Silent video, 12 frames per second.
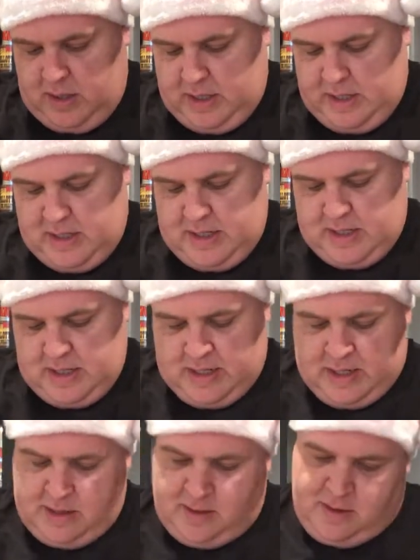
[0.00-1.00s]
And
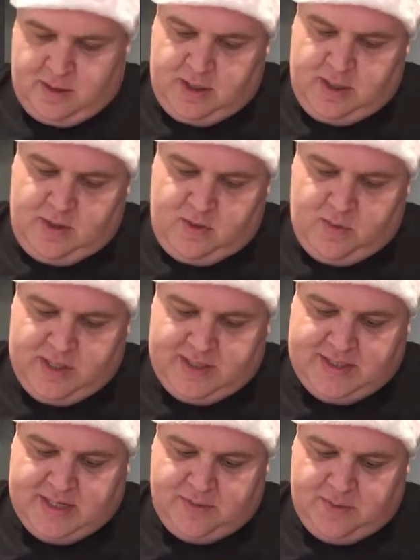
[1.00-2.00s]
when
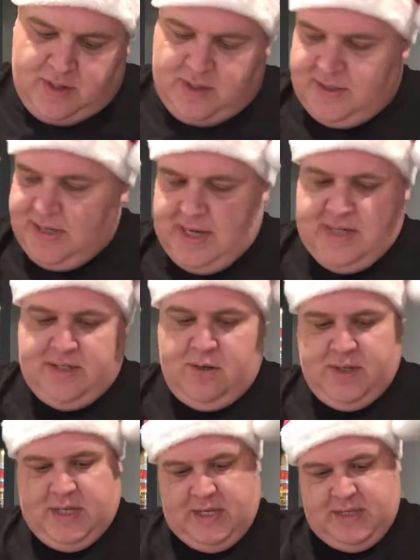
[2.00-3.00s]
Seth Rollins got his
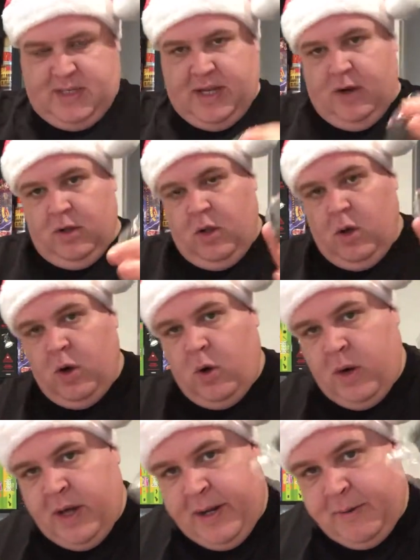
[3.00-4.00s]
little Kingslayer logo
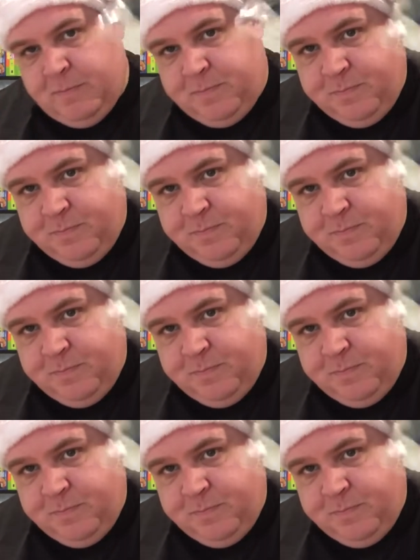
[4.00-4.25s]
on it,